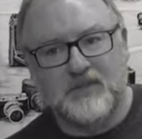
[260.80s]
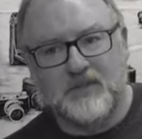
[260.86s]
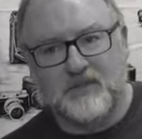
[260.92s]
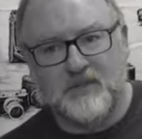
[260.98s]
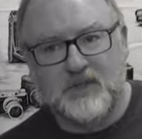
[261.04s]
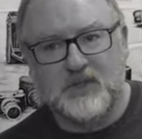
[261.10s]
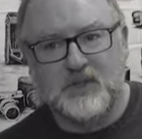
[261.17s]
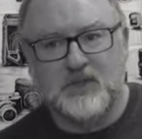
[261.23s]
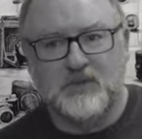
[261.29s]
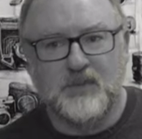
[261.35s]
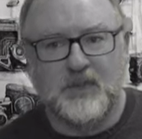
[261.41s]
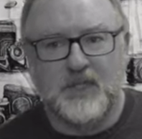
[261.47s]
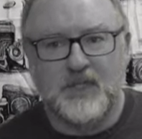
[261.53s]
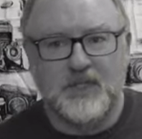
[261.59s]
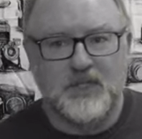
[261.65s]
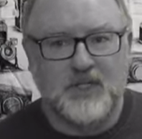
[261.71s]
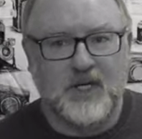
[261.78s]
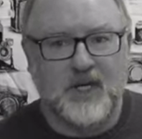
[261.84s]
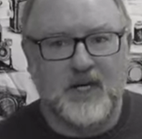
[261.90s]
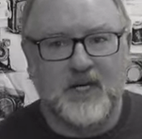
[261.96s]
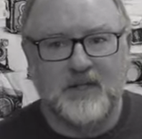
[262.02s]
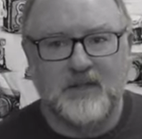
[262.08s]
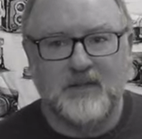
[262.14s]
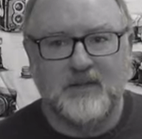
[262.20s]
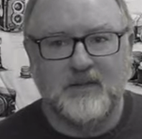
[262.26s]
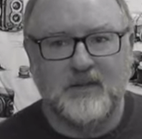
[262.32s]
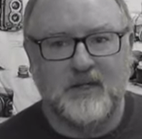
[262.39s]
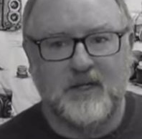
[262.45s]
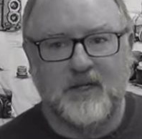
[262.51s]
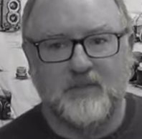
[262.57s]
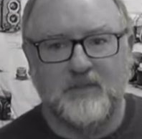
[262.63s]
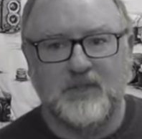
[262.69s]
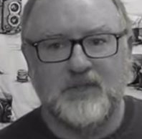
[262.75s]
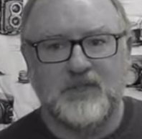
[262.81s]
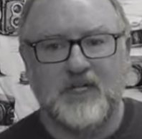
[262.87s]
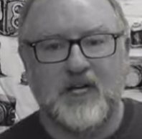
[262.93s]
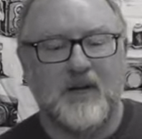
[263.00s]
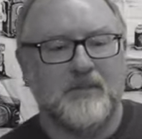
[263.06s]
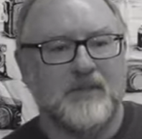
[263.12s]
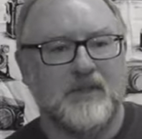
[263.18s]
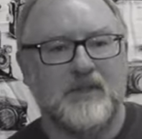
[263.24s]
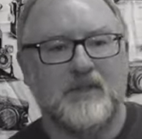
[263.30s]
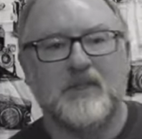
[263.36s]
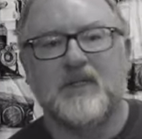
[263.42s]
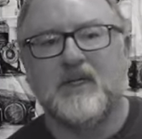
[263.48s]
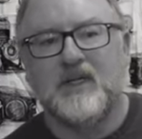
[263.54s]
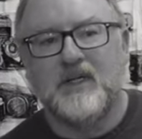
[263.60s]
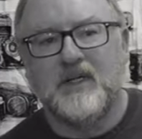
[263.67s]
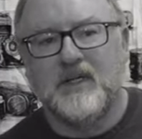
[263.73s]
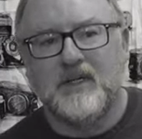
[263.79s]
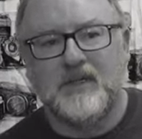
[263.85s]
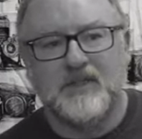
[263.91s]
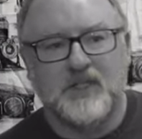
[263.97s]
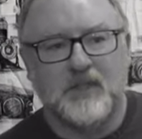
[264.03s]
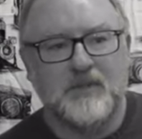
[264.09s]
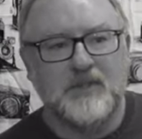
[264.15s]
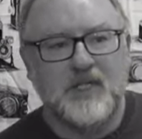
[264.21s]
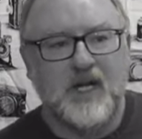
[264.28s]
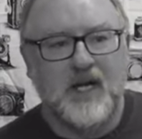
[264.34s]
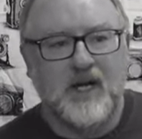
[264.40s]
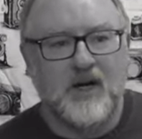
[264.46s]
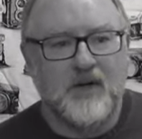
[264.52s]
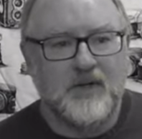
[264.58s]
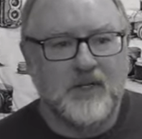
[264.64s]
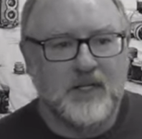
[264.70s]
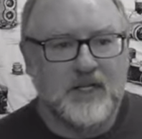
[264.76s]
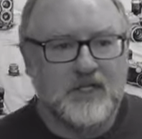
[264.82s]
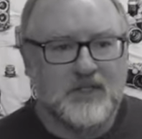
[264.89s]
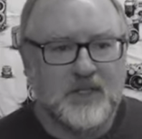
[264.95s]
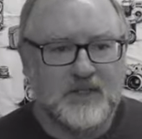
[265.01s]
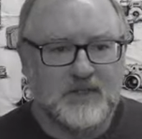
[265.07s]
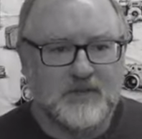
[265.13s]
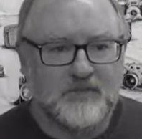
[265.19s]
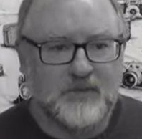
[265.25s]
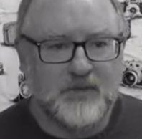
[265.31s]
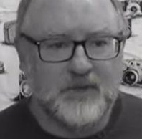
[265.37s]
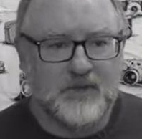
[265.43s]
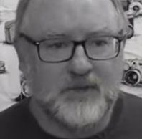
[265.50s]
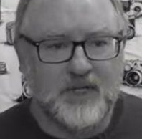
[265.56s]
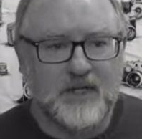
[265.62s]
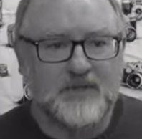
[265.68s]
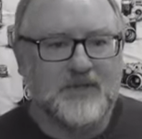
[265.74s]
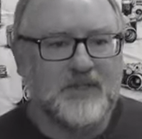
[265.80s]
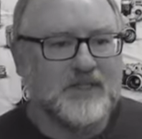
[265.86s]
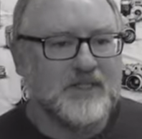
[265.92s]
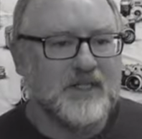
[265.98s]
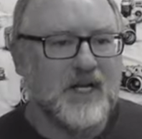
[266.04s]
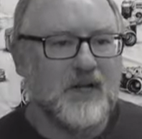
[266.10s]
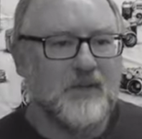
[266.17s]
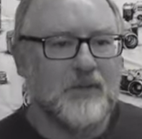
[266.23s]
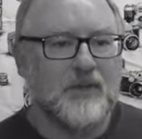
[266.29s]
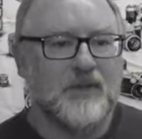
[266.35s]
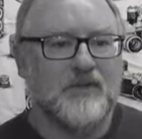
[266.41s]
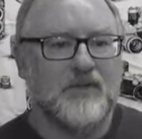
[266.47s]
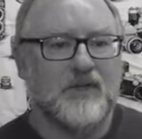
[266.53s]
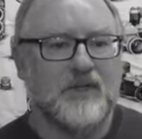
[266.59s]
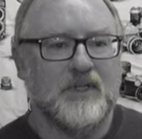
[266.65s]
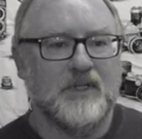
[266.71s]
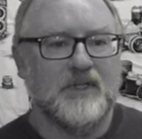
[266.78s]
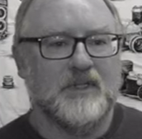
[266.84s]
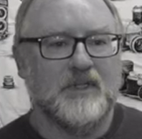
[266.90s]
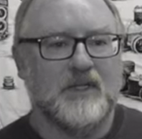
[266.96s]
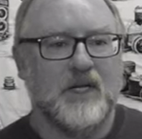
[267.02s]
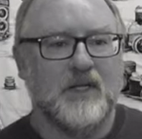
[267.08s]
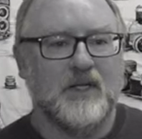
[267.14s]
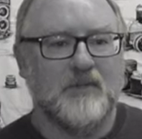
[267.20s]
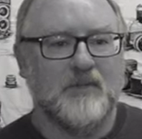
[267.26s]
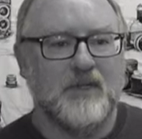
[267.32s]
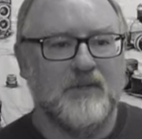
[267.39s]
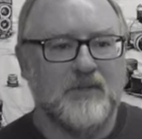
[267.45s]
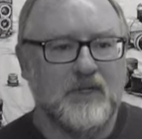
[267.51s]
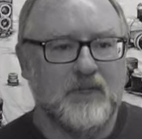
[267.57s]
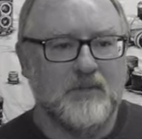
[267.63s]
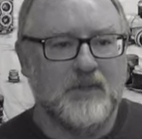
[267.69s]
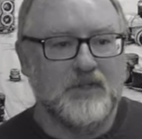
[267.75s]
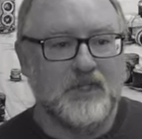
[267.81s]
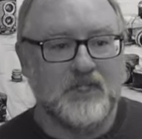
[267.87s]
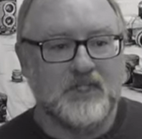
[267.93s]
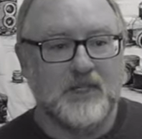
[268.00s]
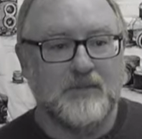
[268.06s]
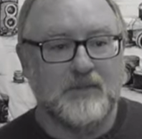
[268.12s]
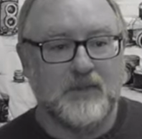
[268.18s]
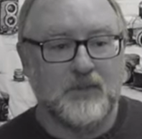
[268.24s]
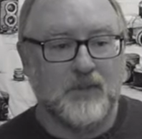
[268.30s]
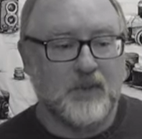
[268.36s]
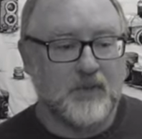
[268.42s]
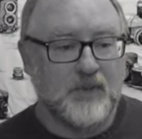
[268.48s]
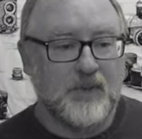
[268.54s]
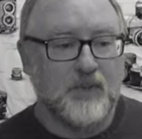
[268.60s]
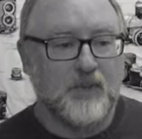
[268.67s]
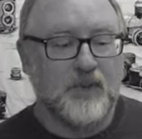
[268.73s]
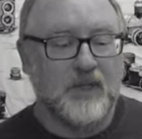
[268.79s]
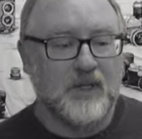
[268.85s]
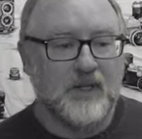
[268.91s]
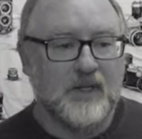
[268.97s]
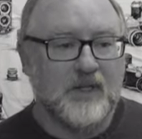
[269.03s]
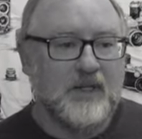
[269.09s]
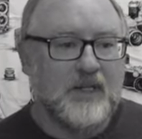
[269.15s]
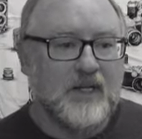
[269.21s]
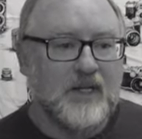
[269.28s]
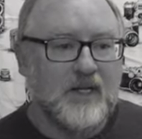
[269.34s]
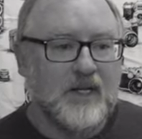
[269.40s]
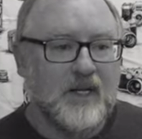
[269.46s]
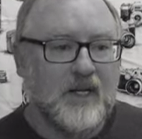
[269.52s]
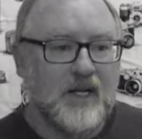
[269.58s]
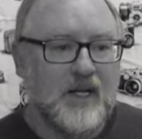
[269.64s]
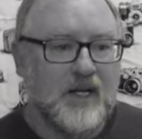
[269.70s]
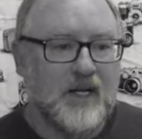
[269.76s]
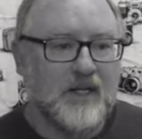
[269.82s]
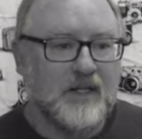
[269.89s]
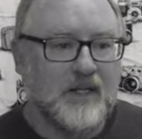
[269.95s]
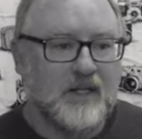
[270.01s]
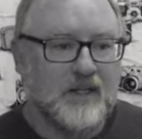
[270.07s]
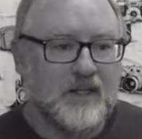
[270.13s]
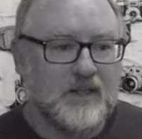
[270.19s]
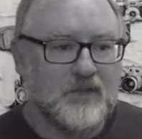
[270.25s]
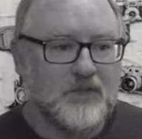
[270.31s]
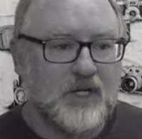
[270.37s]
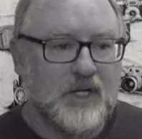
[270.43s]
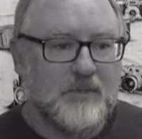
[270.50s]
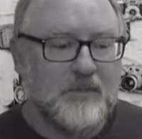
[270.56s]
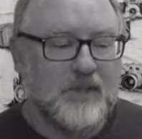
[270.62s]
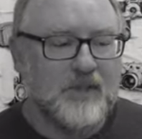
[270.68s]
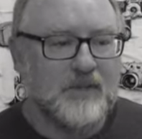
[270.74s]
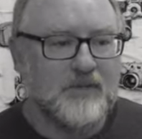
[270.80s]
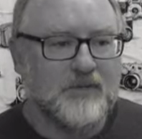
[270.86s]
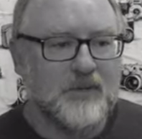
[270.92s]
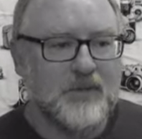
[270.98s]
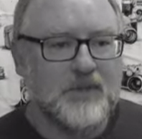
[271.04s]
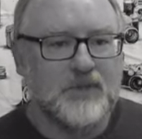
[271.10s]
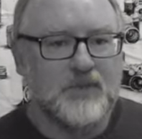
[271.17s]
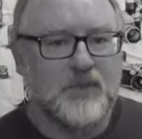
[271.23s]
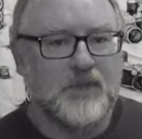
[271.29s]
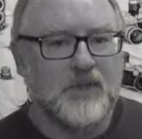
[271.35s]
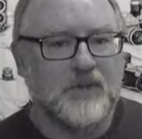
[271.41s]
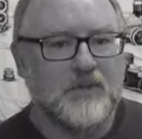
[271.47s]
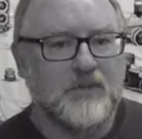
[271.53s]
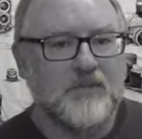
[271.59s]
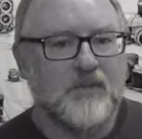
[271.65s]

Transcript: this is what I shot. We stopped in some town and I shot some photographs. It's not really telling me very much except to where we were and on the trip. And of course, when you're